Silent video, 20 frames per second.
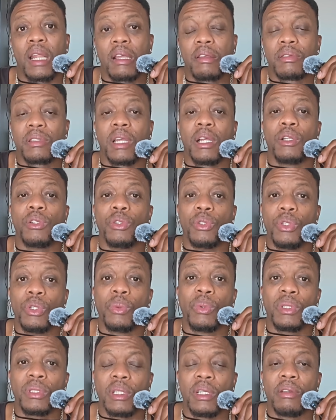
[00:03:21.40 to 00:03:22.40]
of lifestyle do
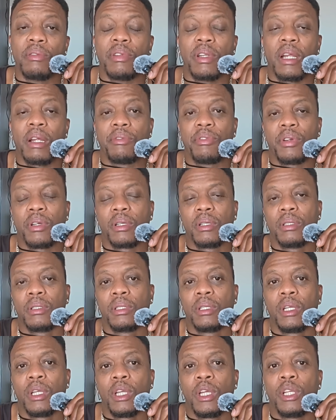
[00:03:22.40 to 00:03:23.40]
you want to live in Africa?
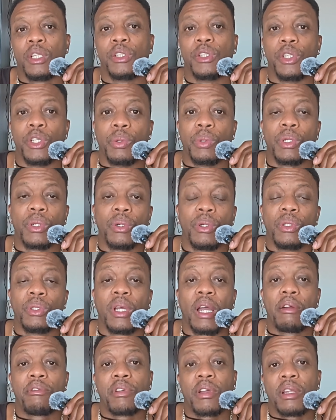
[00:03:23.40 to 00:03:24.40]
Do you want to go
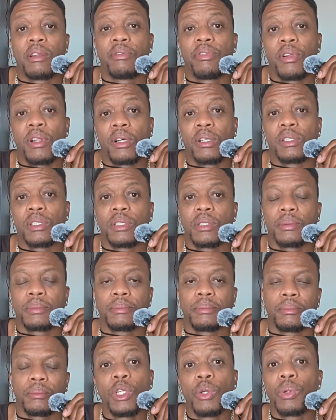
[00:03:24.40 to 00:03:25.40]
into Africa and floss?
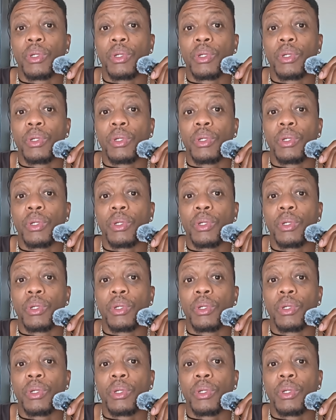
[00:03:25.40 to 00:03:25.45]
Do